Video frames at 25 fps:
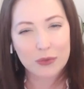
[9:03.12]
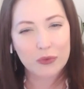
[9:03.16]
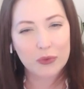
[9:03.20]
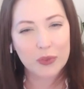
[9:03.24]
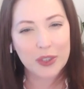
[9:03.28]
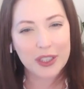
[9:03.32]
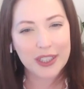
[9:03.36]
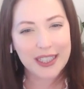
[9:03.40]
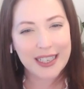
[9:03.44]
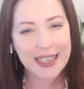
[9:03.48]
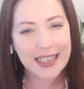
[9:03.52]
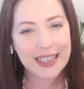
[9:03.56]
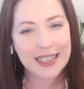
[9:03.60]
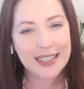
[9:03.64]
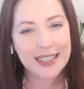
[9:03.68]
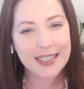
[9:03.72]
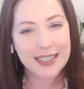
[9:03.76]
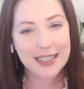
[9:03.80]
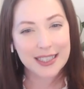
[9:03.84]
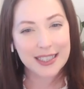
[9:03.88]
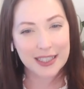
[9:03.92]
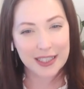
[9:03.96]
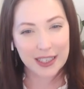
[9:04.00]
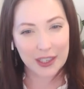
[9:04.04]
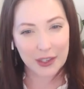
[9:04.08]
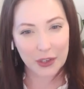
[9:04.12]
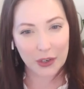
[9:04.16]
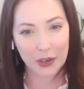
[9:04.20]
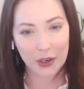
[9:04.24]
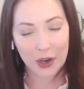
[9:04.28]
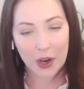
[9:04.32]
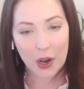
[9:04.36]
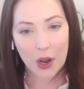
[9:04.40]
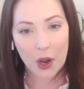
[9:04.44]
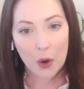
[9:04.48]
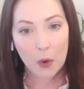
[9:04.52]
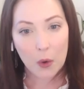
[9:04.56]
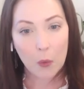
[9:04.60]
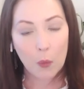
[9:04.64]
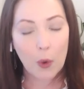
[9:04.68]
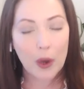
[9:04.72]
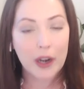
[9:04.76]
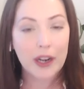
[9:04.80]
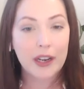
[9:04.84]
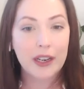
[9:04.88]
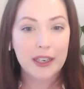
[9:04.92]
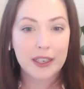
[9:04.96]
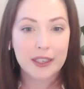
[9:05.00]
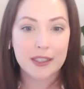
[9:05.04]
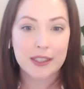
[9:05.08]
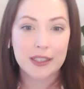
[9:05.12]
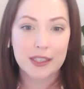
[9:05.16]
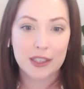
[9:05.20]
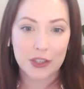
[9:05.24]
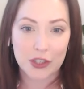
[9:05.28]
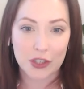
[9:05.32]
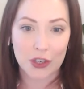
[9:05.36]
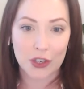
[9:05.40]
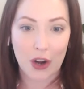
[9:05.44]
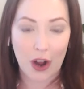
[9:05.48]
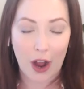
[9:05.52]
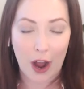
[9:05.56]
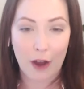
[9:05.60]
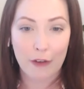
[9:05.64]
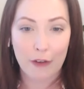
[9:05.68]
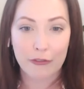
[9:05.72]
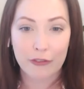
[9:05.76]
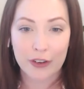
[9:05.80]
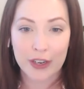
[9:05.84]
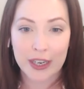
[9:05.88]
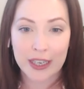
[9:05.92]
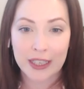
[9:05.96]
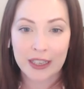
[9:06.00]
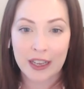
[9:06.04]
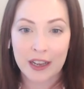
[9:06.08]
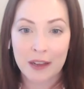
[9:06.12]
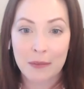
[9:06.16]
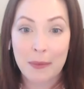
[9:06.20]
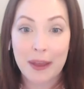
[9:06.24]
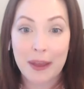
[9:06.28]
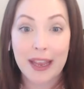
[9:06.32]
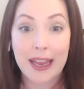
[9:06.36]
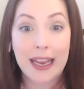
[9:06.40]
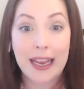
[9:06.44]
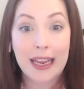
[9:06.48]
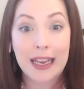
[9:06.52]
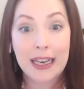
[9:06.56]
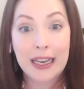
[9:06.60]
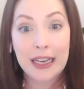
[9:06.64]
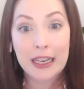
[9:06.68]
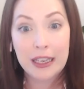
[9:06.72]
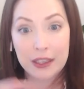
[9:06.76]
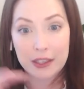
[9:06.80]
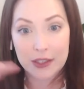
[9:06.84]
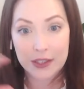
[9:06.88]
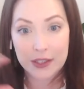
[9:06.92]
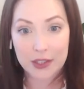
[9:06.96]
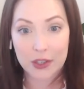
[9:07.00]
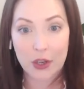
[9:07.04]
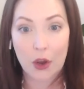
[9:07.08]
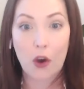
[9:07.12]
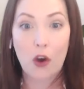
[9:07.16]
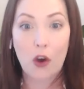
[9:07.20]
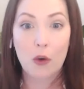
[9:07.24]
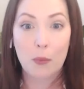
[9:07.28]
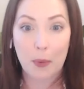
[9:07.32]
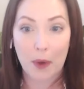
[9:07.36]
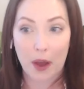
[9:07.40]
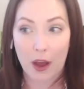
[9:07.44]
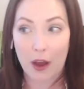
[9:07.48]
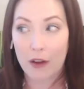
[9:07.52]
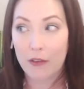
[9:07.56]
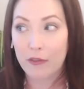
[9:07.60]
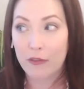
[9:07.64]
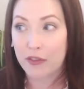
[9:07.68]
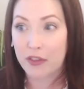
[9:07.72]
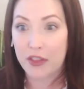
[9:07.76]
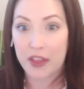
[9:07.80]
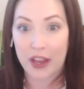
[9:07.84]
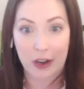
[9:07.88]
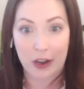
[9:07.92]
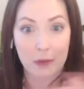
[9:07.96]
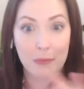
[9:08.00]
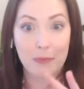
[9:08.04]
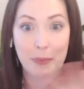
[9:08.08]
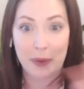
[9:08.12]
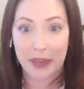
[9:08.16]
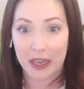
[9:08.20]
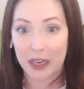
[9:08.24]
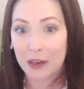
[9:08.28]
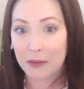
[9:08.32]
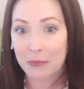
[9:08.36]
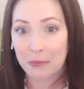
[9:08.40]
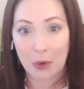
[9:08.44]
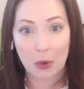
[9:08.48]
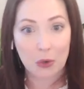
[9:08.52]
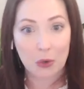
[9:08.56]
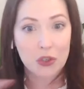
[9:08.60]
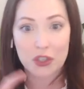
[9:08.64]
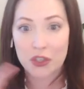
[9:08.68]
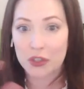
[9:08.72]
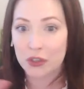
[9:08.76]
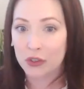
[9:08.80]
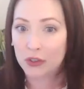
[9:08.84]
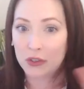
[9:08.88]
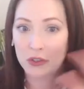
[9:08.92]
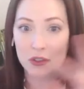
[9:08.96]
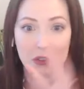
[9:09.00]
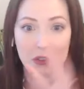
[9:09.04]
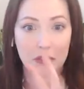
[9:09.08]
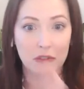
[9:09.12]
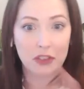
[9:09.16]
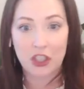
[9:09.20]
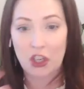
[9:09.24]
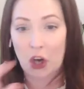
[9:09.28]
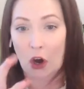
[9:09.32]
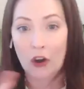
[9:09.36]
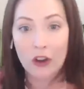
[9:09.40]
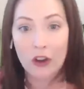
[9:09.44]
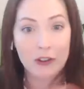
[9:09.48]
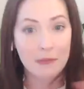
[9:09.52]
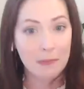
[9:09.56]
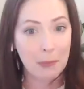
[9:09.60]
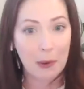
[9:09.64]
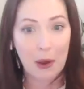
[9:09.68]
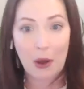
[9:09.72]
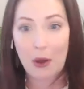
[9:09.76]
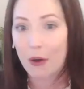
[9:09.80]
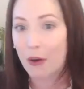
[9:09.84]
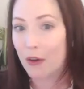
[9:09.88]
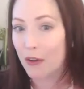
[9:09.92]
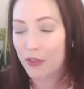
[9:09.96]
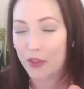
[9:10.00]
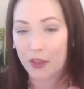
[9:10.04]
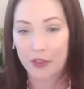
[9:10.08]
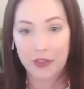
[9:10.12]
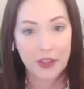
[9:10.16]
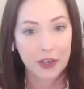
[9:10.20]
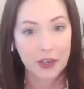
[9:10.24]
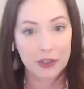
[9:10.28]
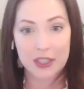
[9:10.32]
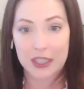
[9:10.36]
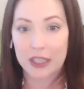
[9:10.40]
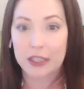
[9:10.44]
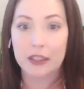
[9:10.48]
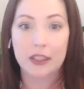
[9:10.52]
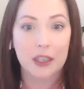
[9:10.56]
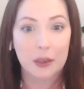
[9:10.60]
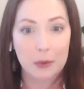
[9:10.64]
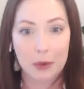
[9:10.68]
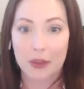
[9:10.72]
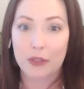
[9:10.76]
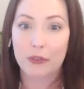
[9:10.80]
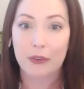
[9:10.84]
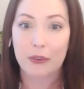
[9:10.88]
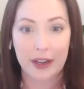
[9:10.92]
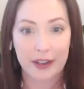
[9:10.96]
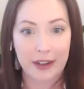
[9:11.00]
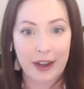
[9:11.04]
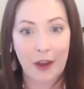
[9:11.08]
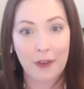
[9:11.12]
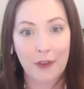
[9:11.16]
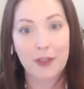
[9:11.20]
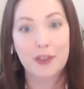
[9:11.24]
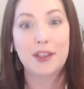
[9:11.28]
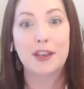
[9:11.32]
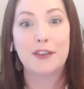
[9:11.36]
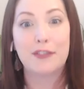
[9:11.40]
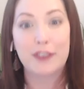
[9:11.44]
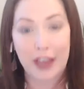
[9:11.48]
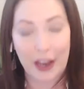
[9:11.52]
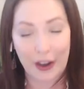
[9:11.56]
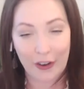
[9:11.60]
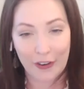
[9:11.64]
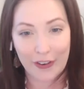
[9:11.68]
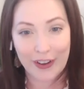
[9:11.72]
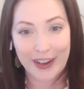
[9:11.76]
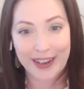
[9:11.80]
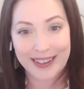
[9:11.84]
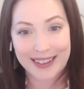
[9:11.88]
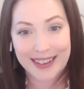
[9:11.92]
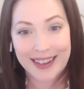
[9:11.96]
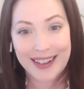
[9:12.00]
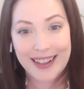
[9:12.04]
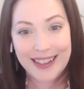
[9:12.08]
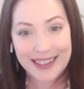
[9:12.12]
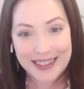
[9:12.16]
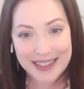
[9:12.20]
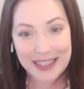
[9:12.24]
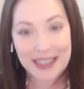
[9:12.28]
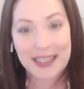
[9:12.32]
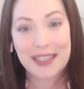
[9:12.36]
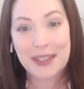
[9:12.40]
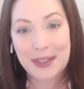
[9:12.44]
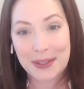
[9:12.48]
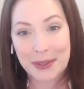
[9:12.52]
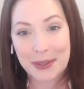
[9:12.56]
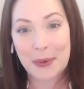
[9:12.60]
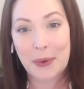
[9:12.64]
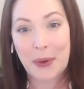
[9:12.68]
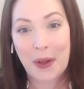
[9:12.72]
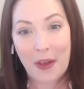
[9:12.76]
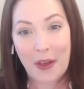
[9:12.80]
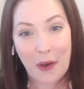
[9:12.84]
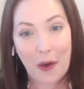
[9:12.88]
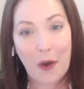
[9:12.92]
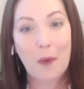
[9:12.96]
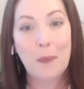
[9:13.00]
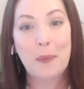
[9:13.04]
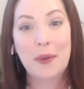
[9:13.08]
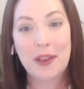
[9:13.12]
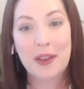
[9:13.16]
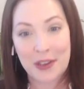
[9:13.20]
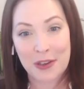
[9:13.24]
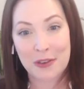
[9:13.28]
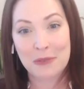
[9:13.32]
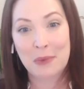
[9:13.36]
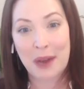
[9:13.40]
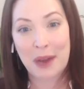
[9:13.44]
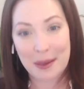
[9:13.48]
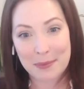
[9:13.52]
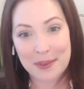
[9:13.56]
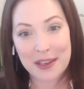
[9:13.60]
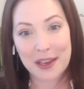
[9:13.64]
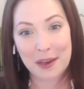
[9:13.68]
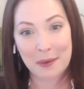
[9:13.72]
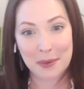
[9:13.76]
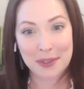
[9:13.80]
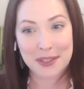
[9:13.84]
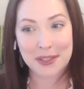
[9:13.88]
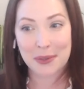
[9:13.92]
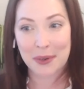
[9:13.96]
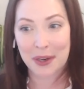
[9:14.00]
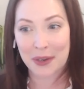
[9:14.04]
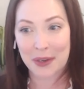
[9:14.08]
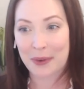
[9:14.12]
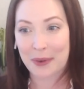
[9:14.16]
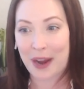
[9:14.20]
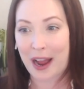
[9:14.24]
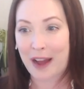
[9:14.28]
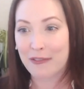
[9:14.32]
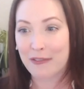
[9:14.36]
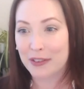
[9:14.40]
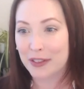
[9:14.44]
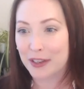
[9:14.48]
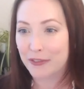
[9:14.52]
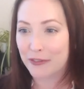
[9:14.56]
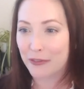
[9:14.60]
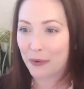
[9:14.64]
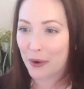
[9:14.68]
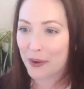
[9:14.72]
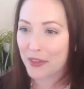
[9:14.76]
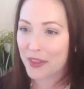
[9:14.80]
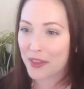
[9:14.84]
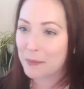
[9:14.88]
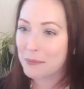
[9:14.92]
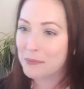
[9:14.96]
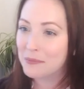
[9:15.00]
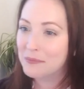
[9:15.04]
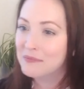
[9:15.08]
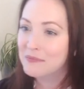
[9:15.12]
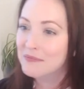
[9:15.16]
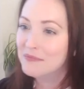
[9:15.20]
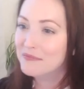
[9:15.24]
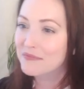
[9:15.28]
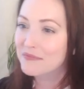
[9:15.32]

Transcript: to really consider what it is that you're offering them in the scope of their big emotional yarn ball that they're dealing with right now, that they've carried to you, hoping you might be able to unravel it for them.